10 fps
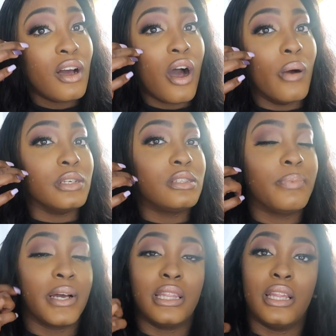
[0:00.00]
Always
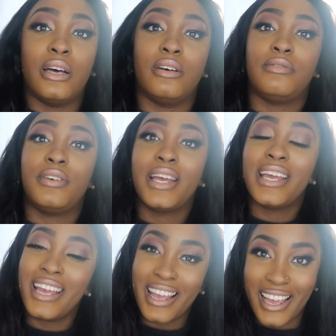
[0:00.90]
spread love.
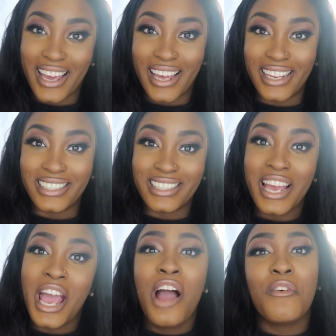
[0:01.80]
And
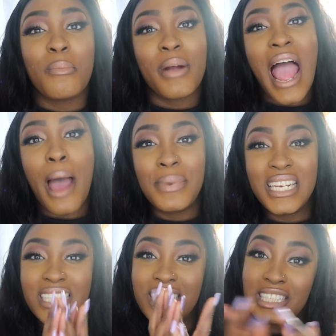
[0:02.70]
remember,
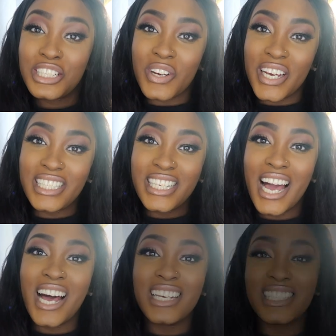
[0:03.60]
happiness is a choice, y'all.